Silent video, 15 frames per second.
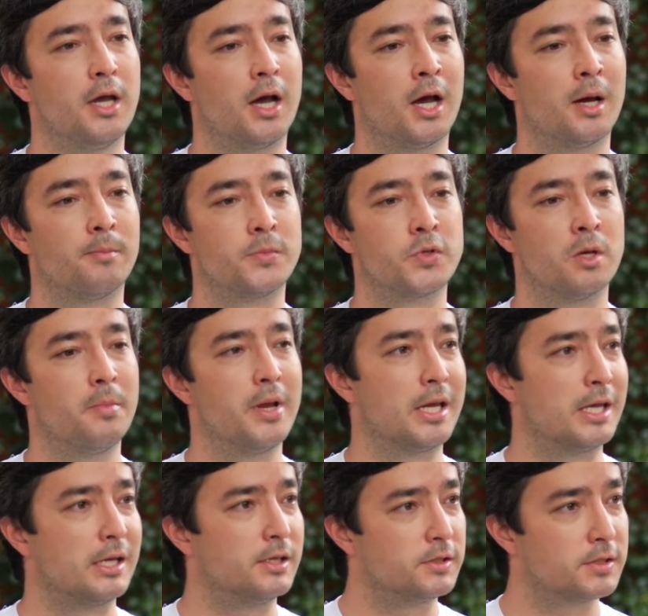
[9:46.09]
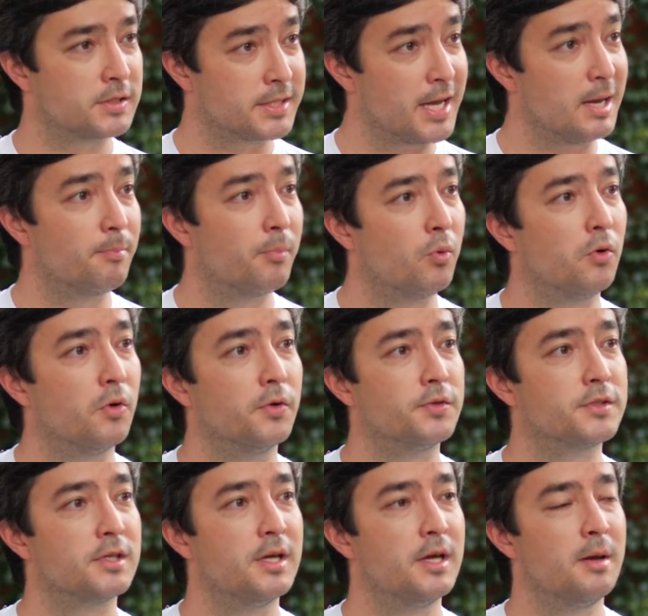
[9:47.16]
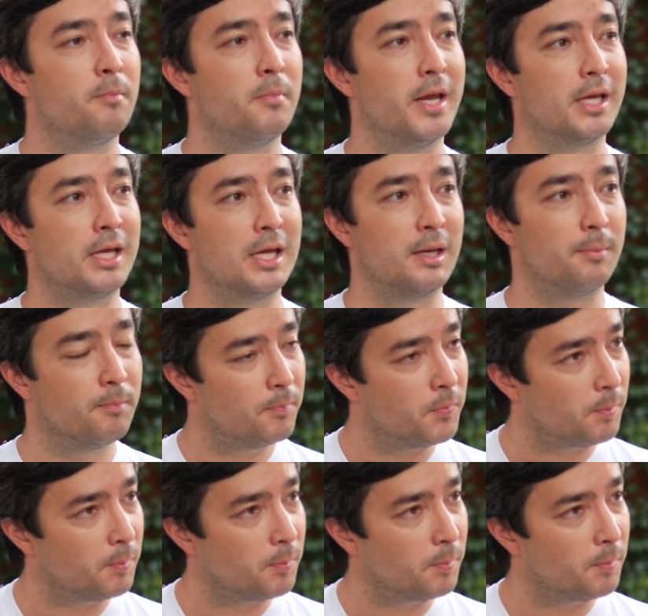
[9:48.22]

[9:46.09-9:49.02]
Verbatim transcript: Um, so making skateboards, making